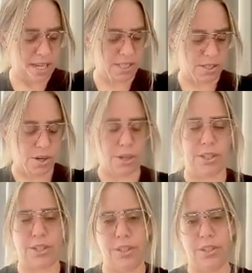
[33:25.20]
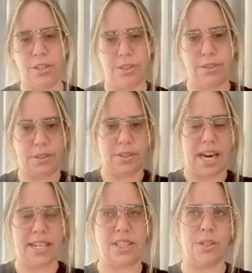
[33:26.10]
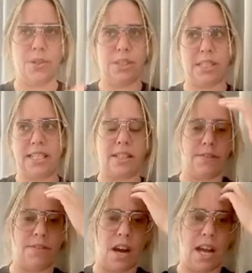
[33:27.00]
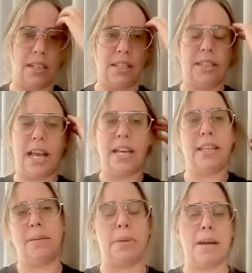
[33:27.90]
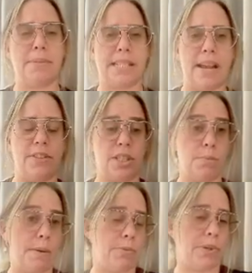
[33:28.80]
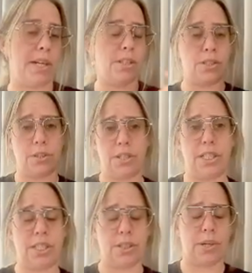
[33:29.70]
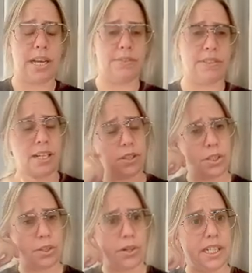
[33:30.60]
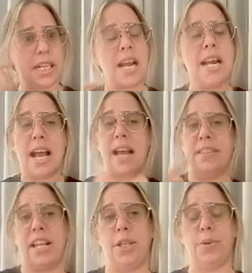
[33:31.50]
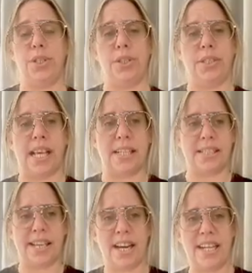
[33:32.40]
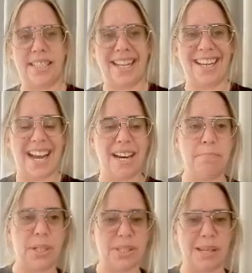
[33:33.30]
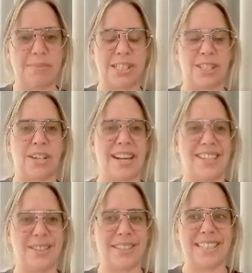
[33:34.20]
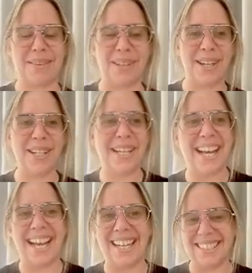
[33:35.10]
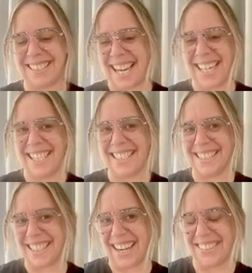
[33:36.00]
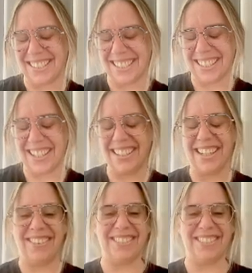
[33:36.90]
so you'd create your JSON file and then perhaps save it to Web3.Storage or Nft.Storage, and then you would use that CID. Because I'm just trying to do a demo and it's taking its time to load, I'm